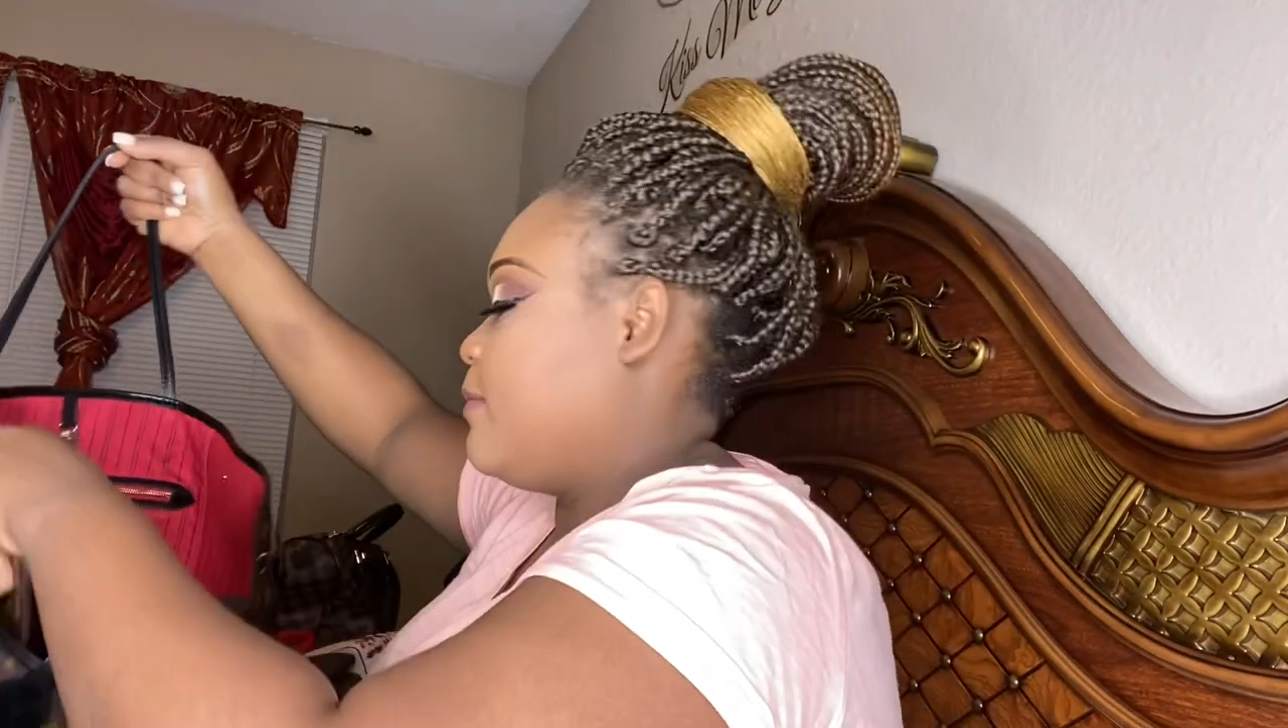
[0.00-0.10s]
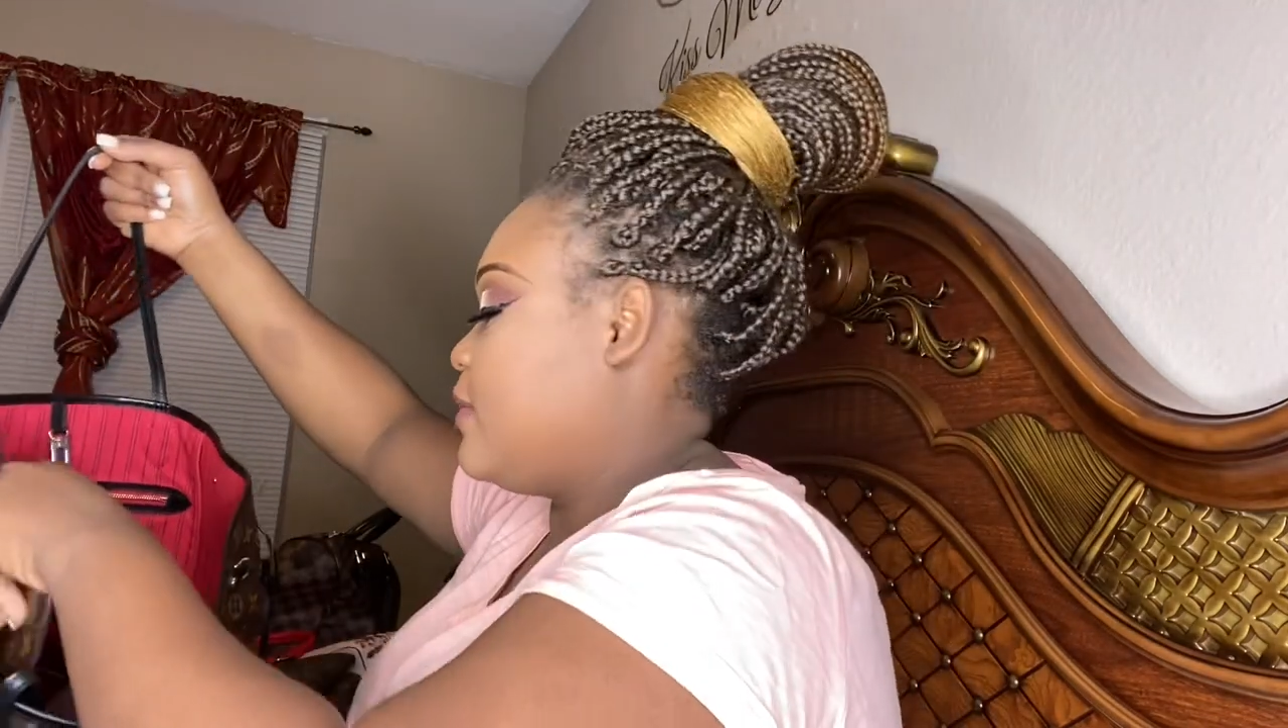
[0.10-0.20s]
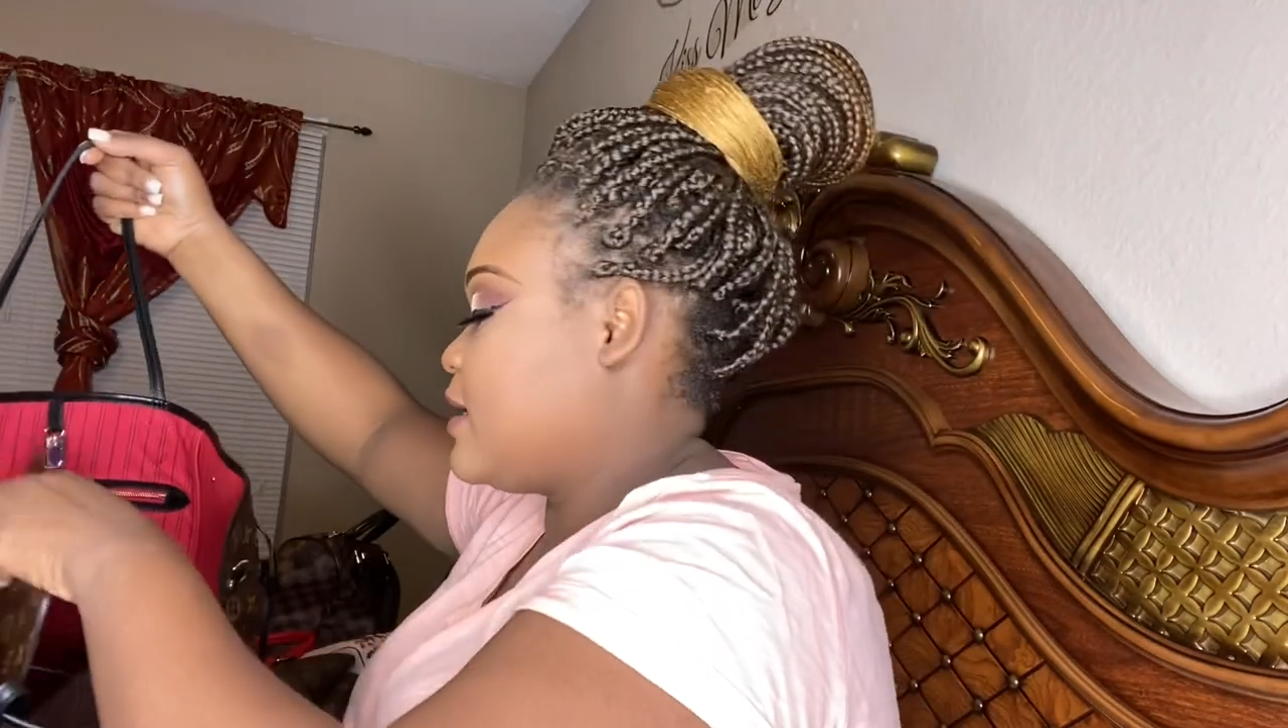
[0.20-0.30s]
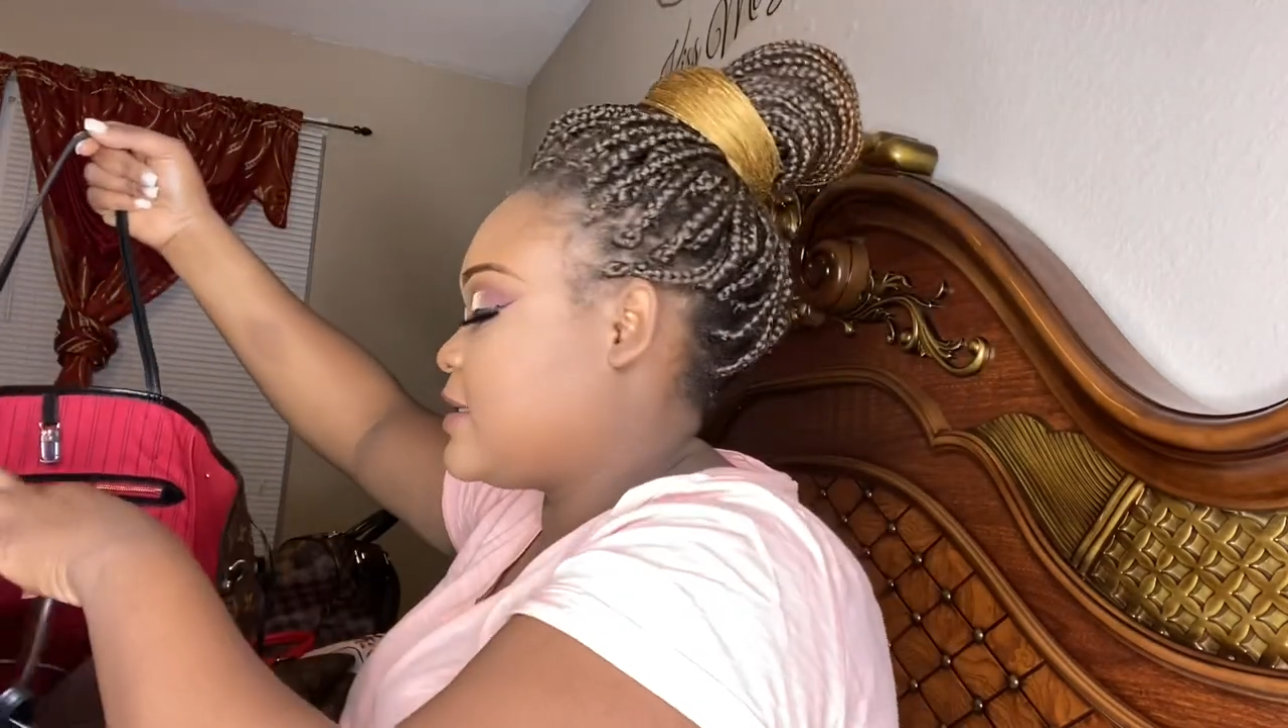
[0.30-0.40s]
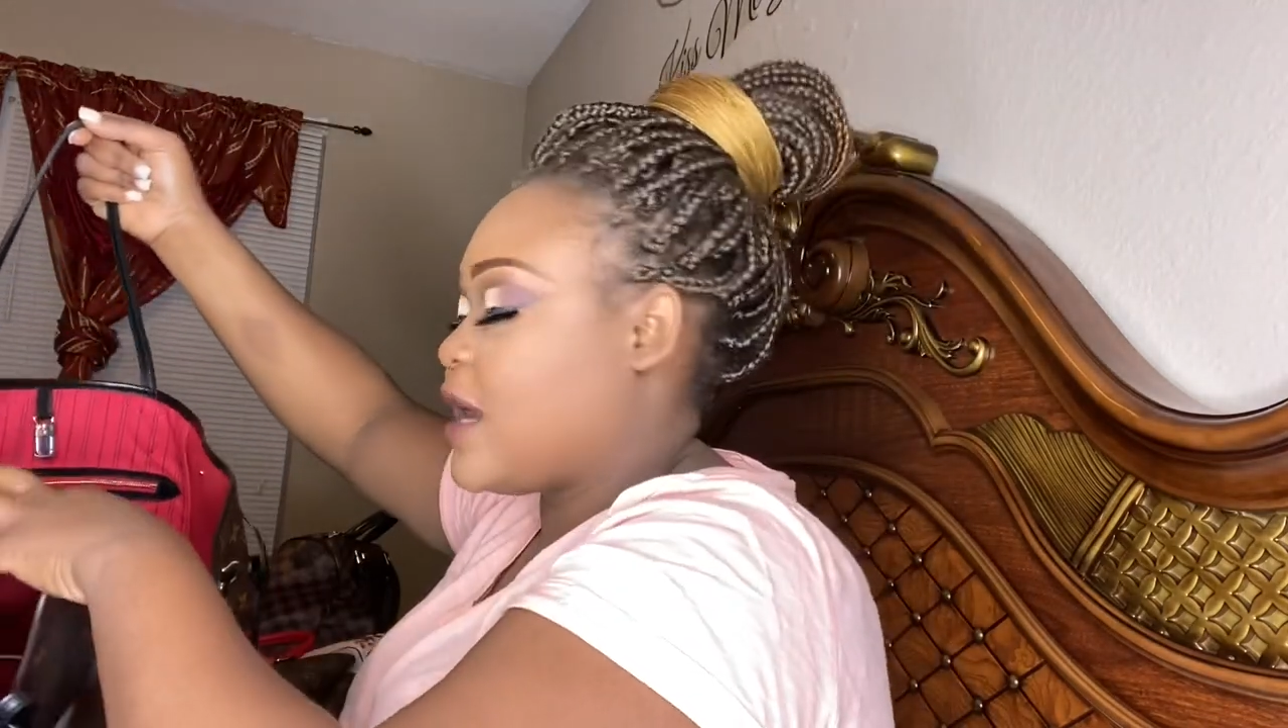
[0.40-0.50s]

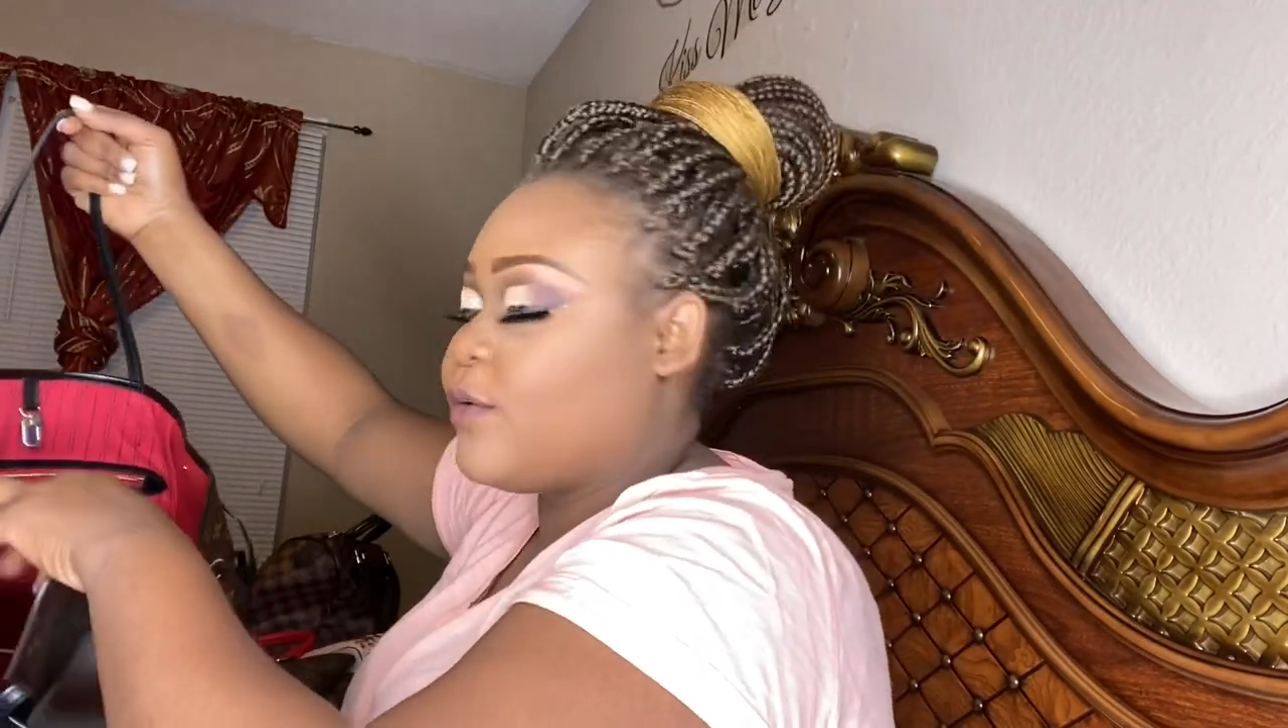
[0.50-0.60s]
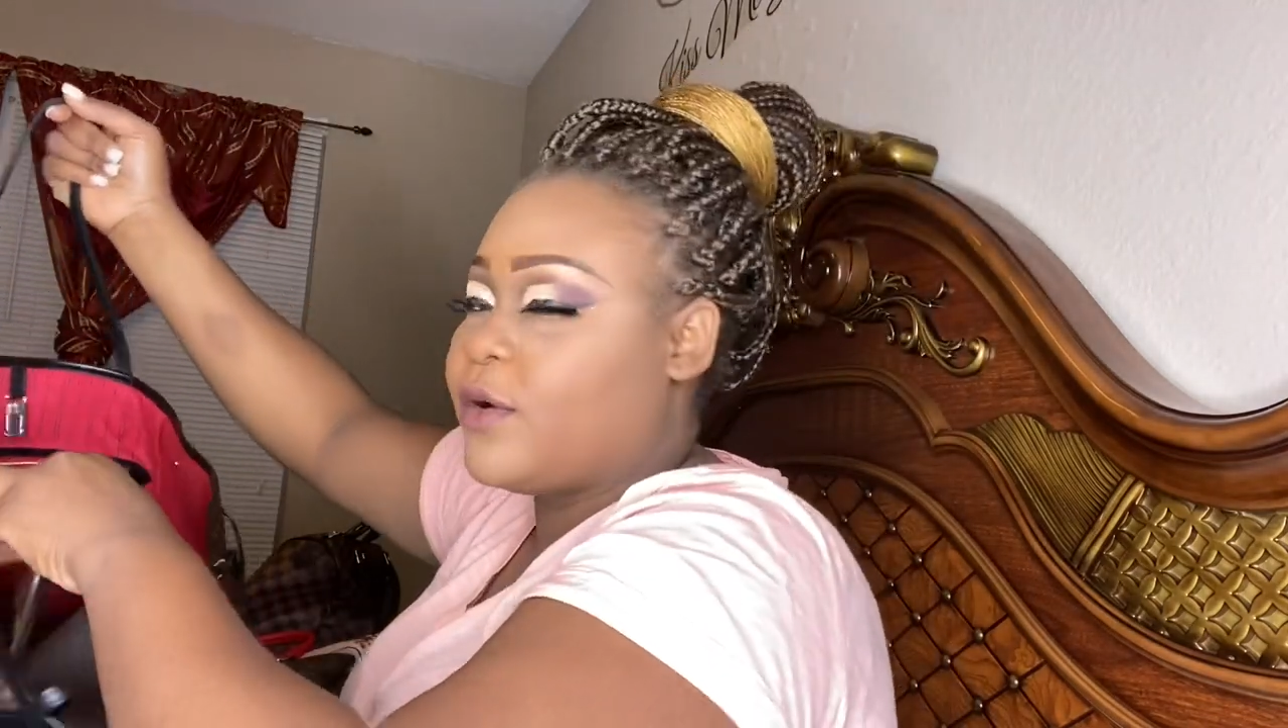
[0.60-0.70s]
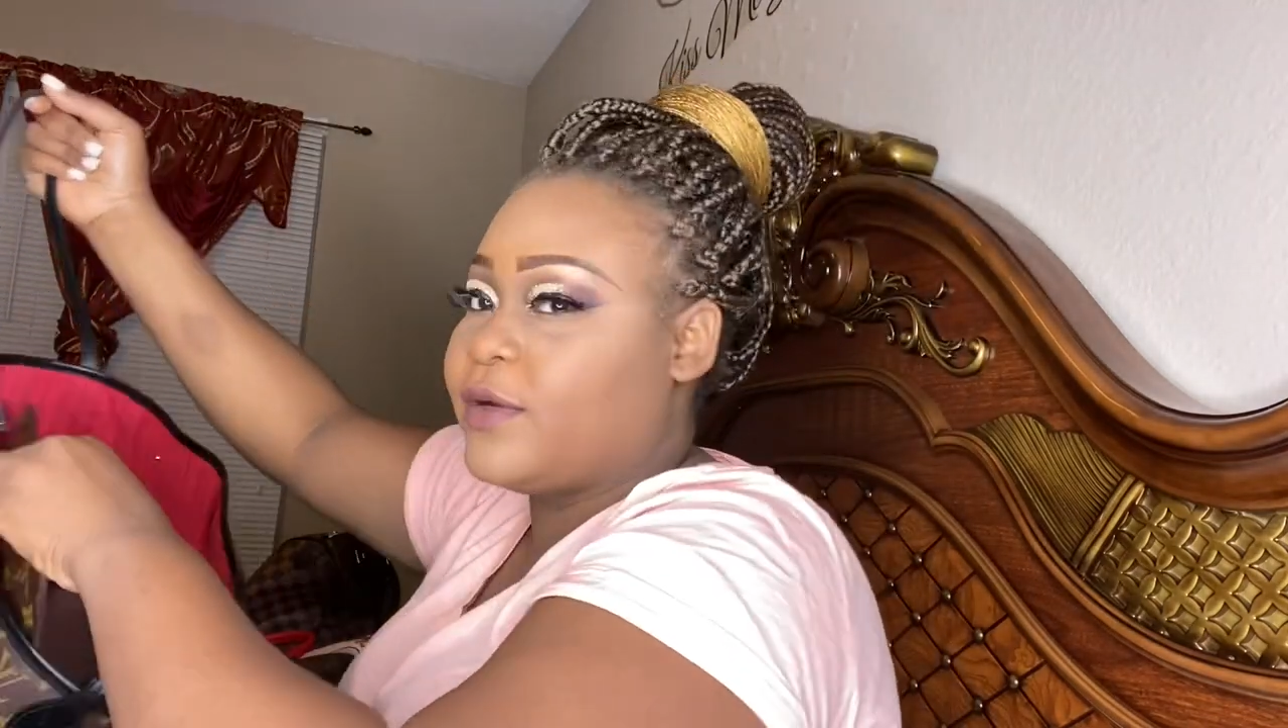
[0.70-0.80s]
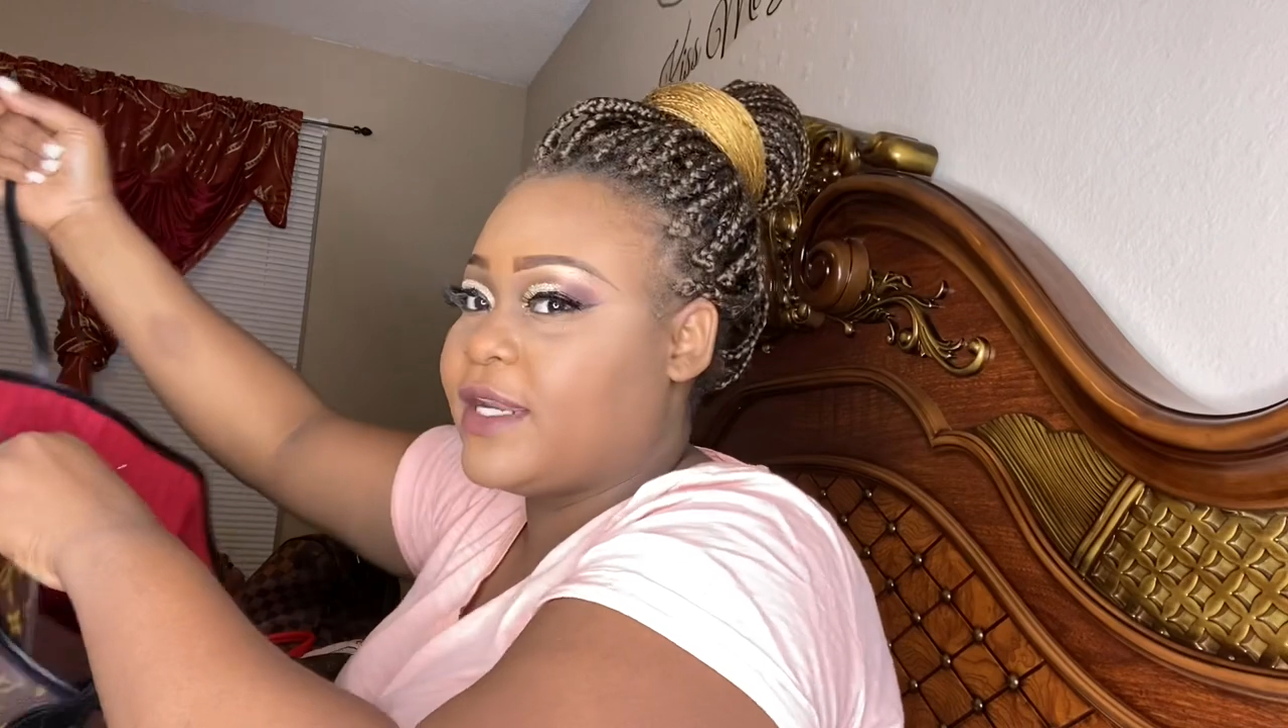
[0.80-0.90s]
because I wear